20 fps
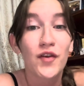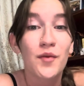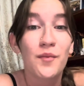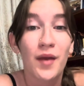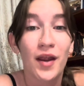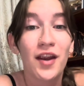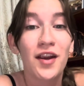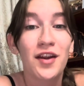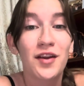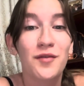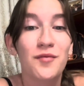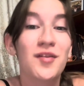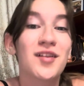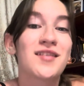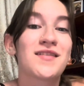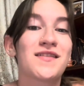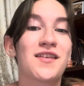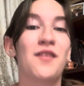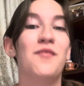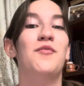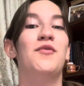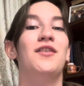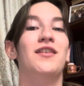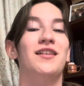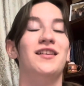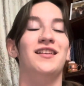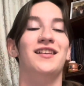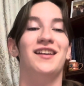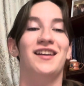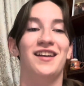buried with
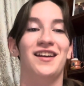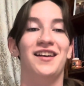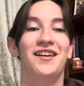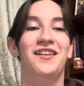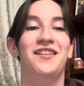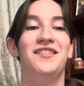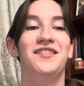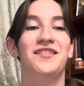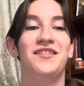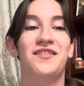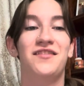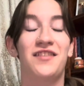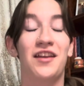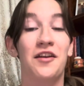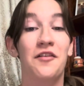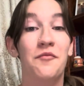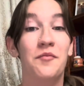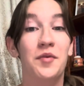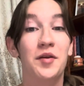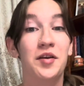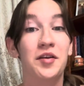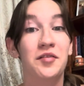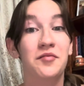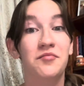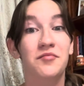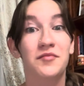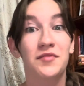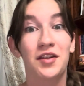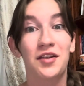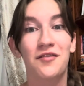someone, and they've
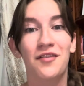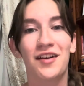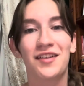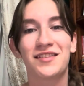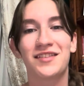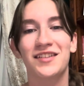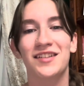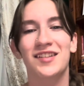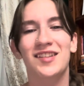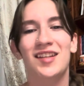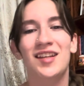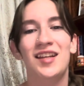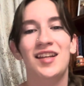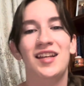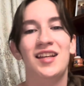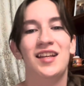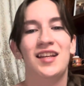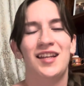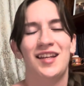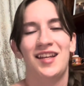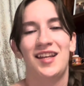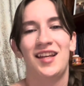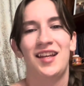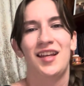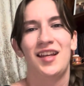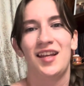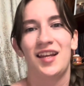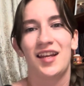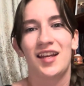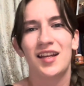been erected.
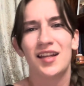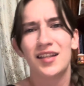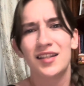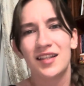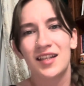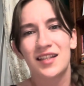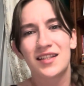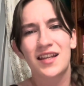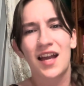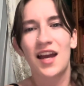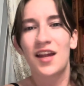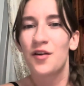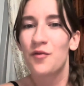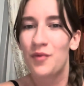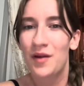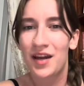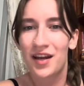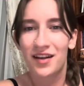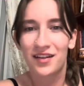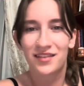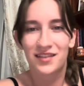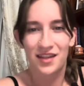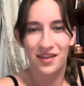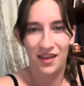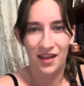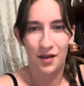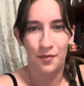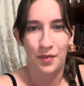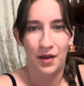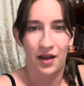And it's kind of weird to
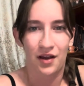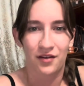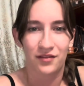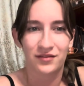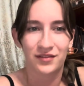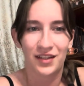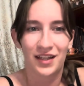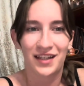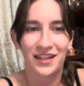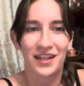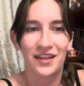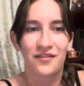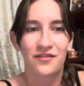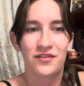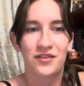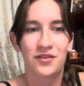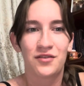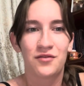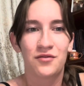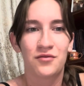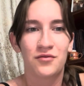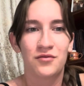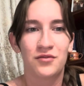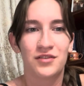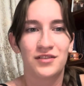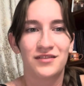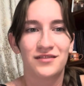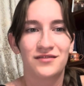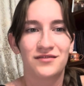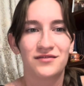think about. Like, if
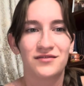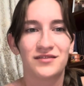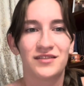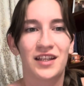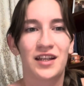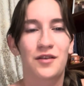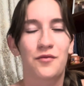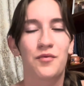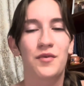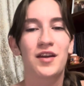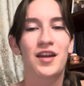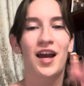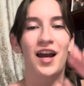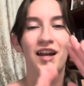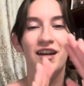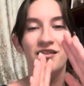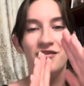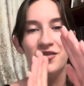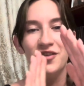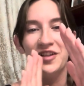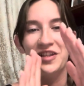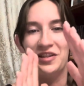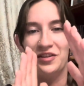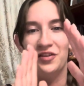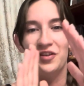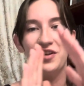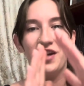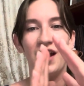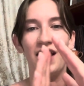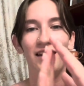you, like, we kind of like
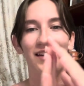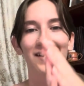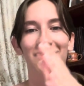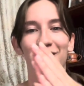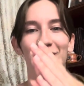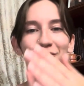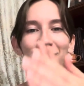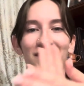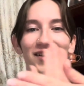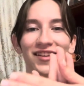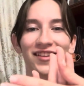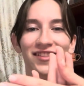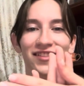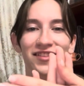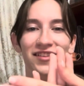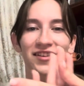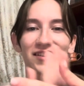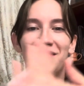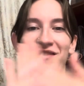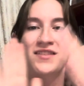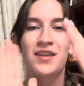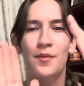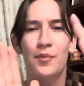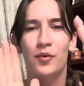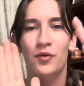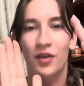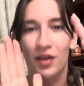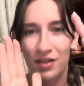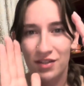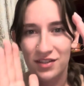look at it with a
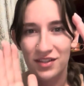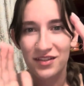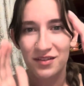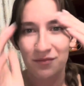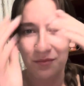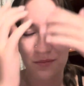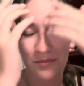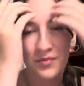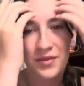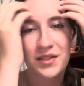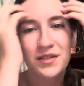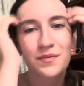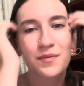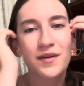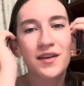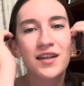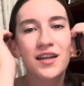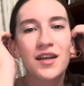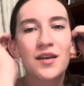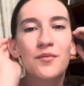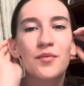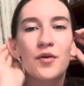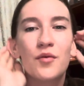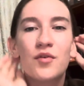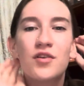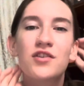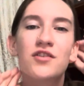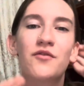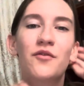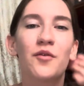separation between it, but
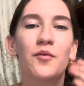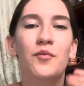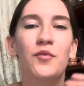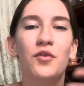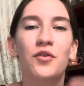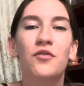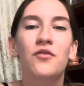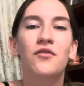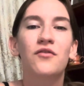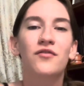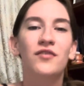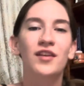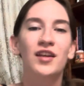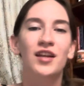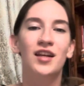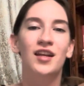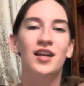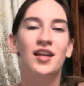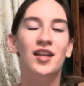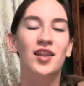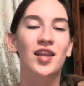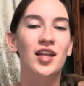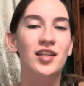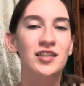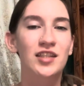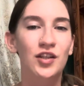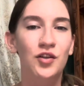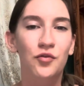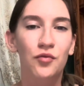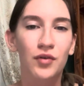once you remove that
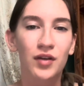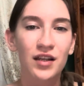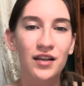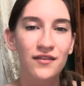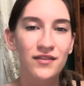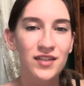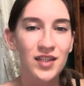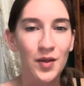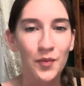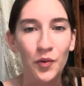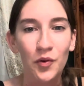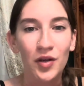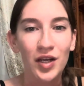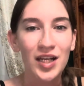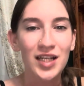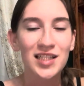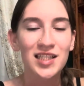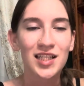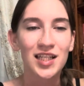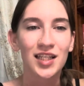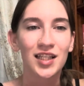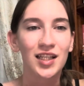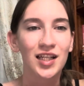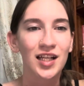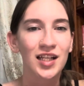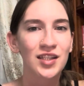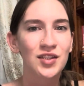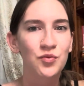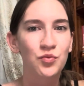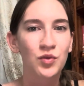degree of separation,
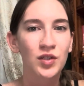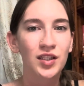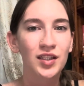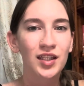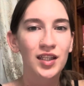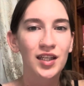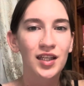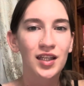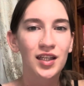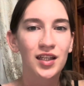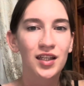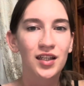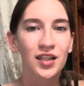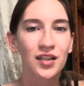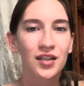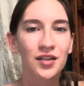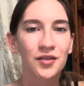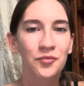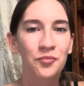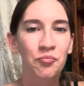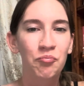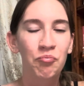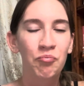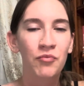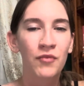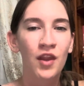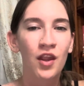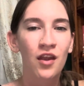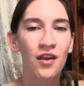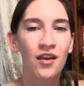it's really
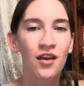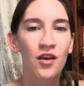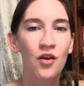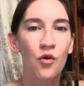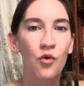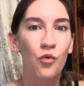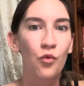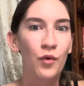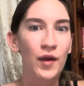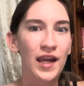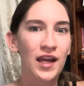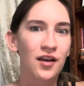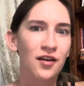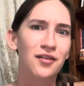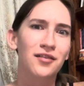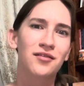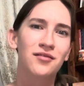weird